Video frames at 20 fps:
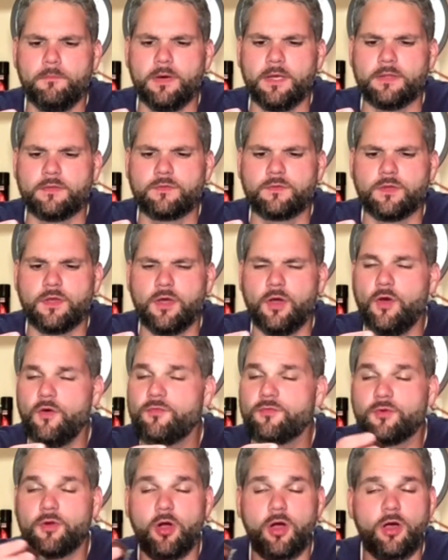But
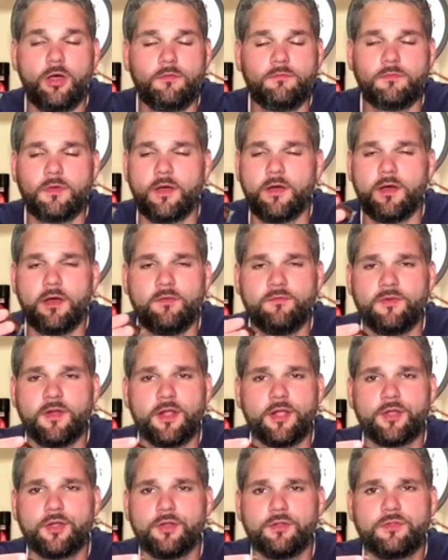overall, a
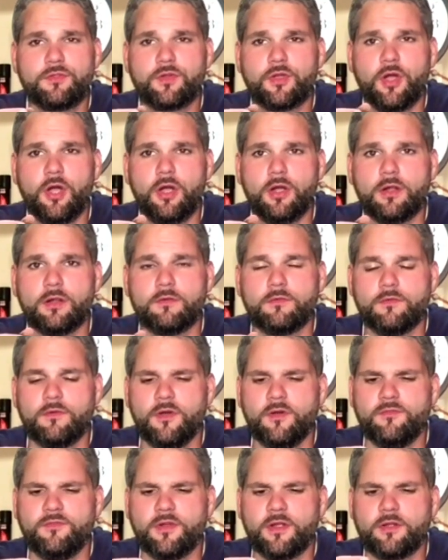very good cigar.
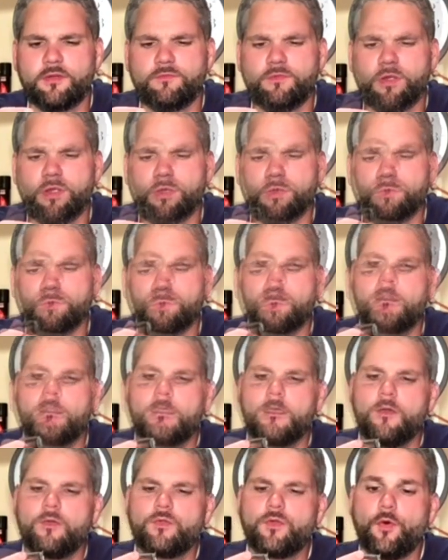A very, very good cigar.
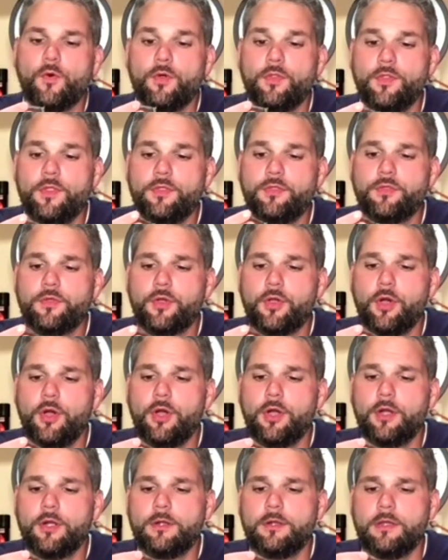So on this
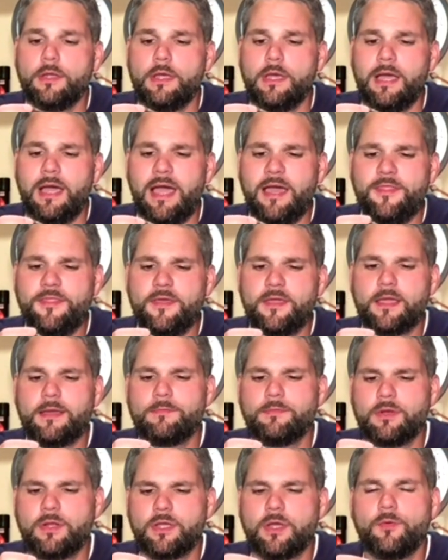cigar, I think
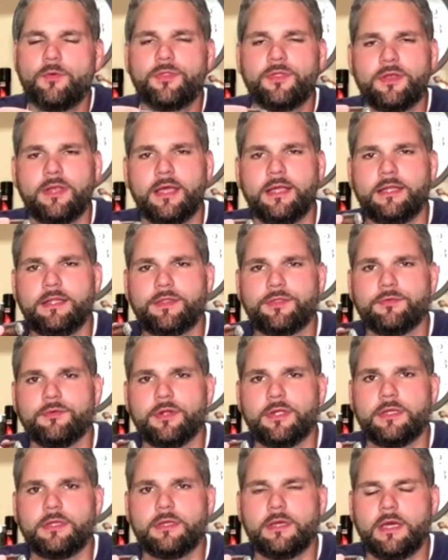I'm going to go with a 93.
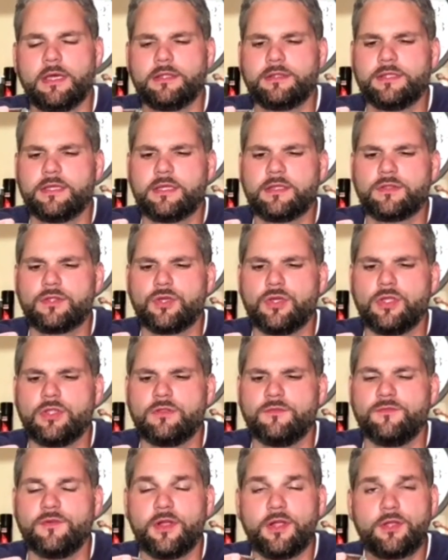I think
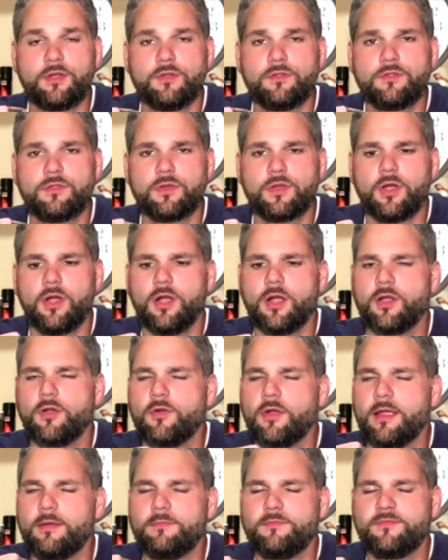it's a very good cigar,
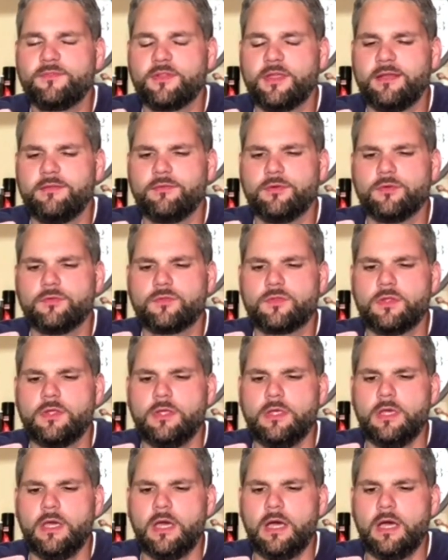great flavors.